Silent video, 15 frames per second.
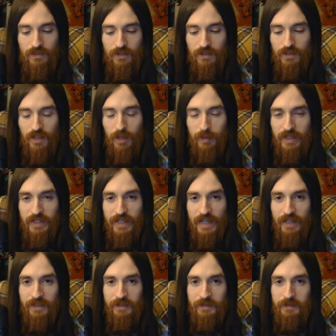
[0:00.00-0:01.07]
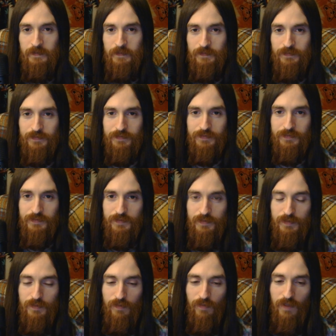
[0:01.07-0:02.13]
coming down
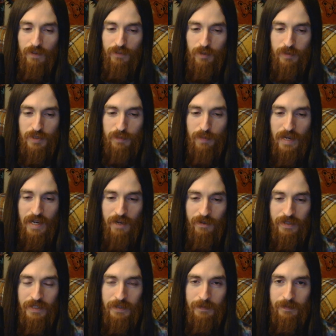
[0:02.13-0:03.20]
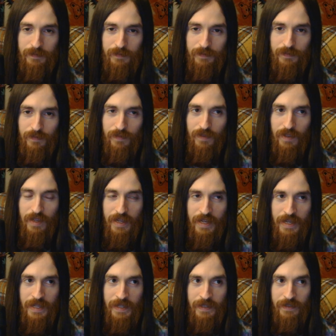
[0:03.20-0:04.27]
from its power,
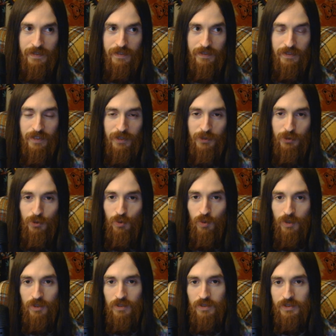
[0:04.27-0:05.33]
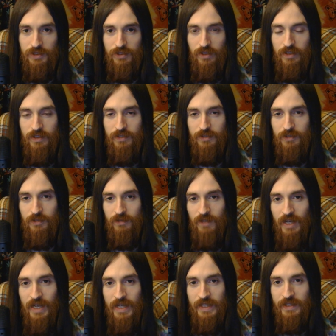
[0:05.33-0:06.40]
and a new world is starting to
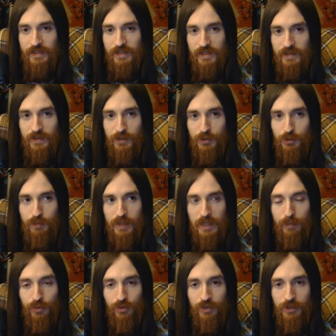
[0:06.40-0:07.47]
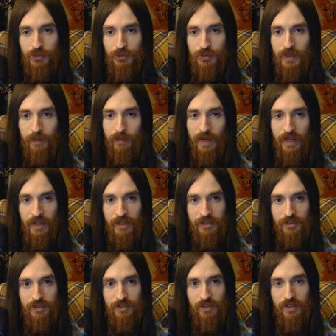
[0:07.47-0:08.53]
arise, and new people and new empires
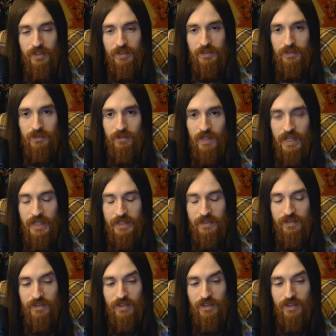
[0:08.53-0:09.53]
are starting to arise.